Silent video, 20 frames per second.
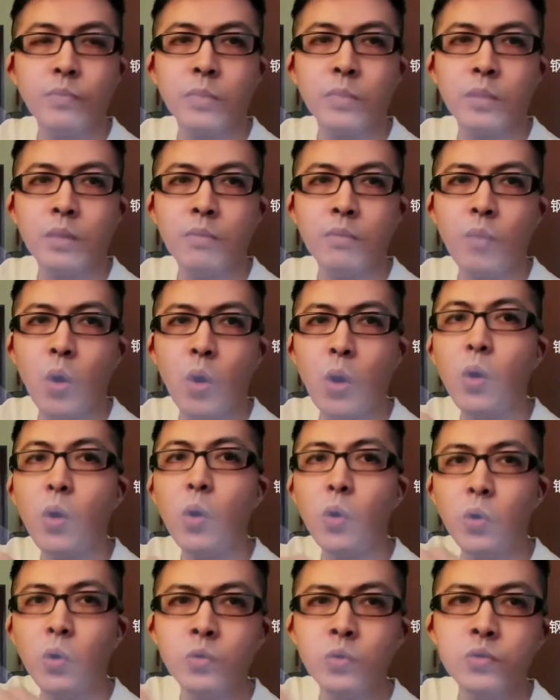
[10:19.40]
more
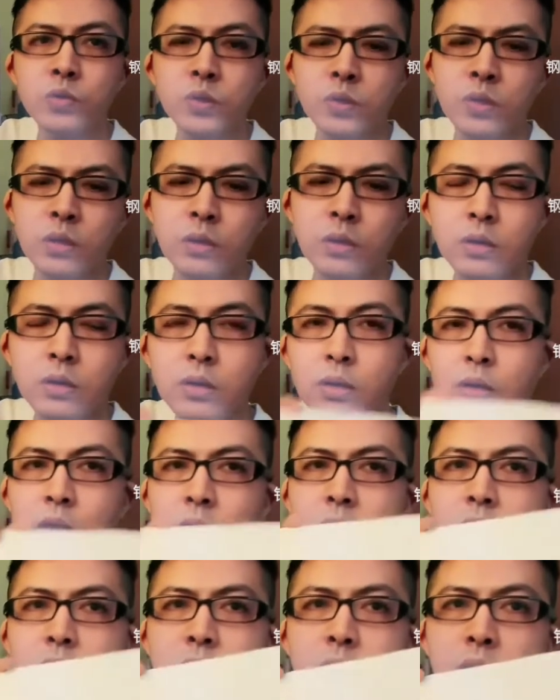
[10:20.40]
holes
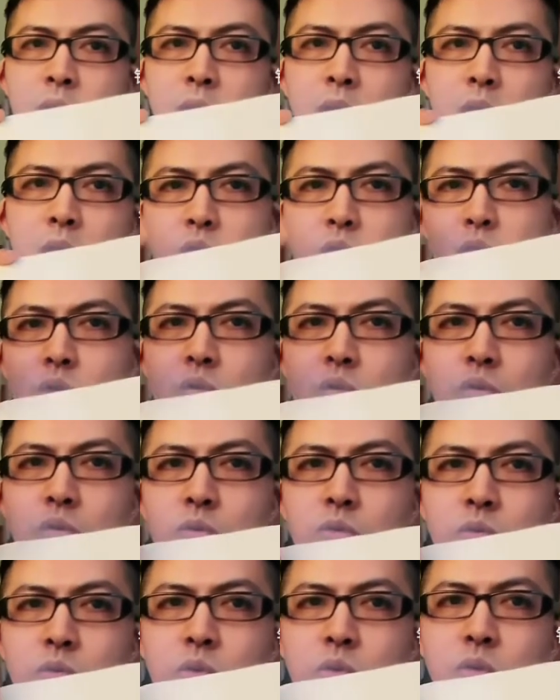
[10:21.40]
into
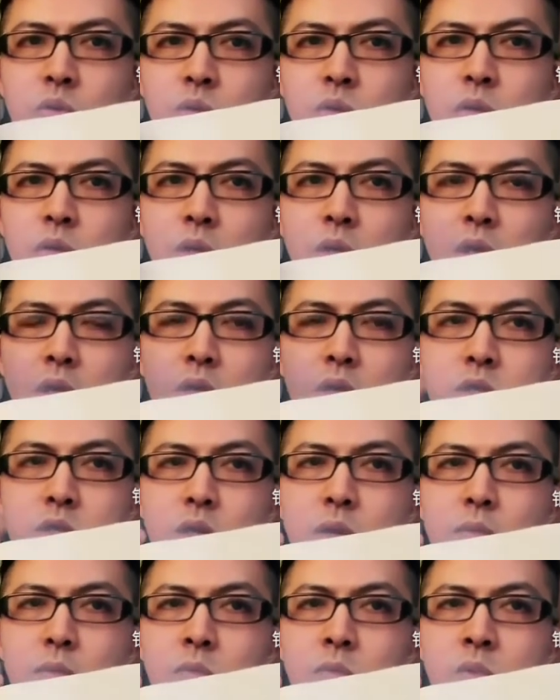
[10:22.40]

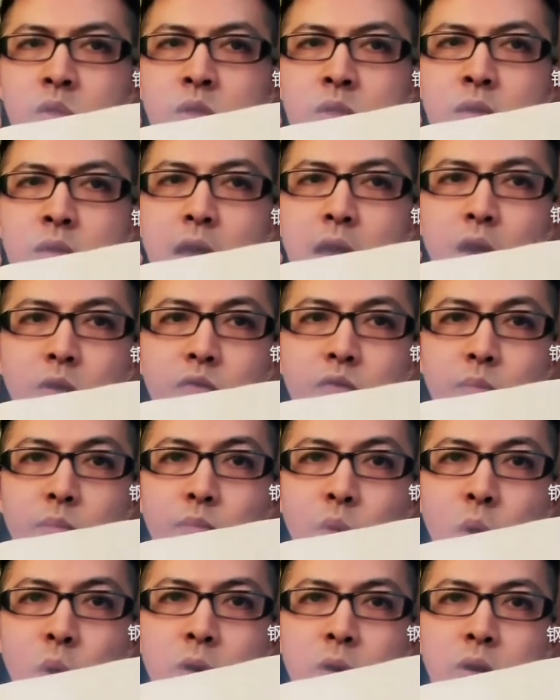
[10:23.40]
each side of the
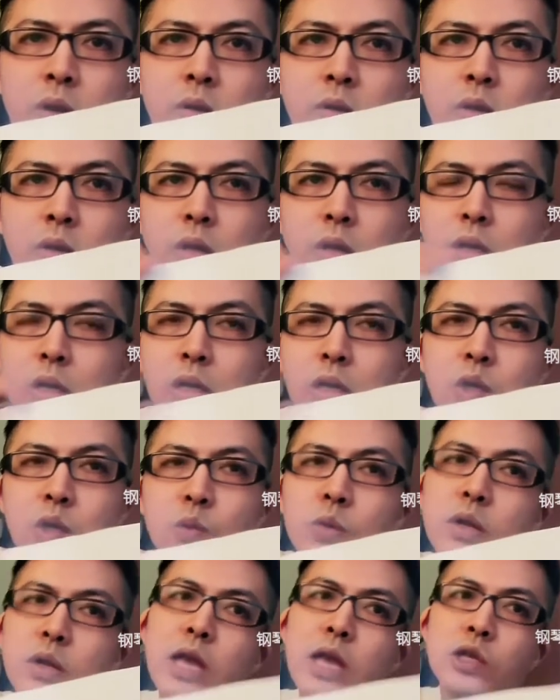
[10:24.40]
board, you
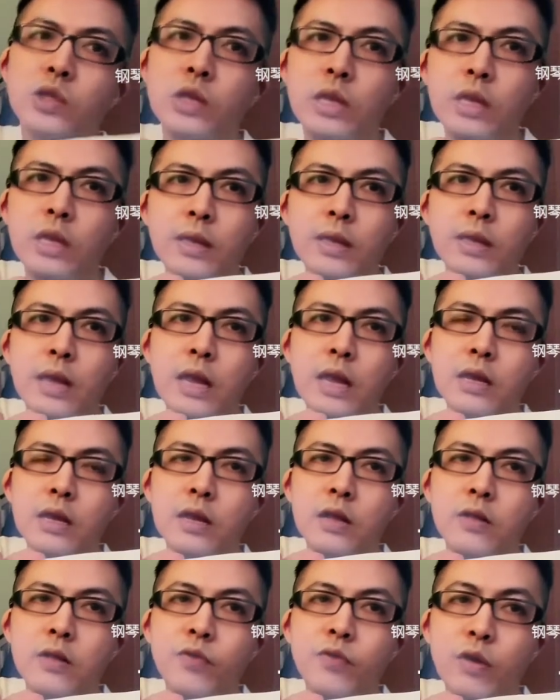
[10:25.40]
will actually get
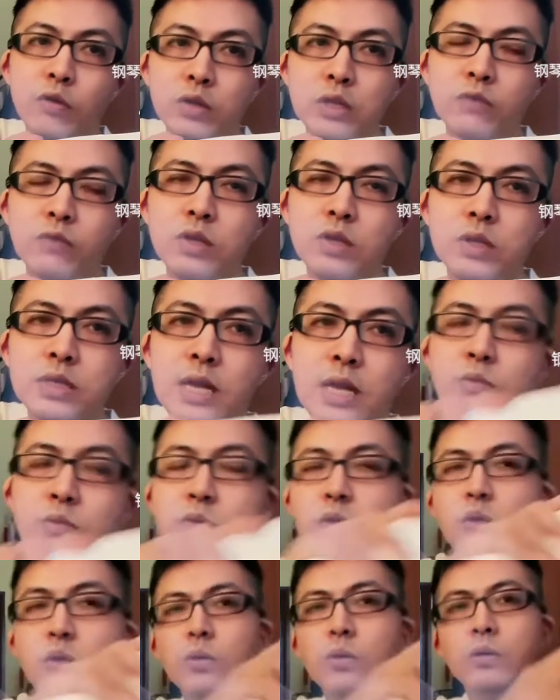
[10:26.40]
a very different
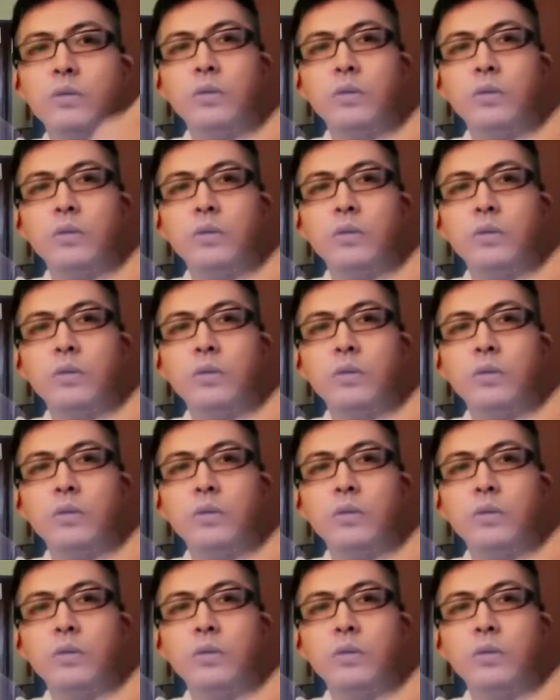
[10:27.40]
sound. So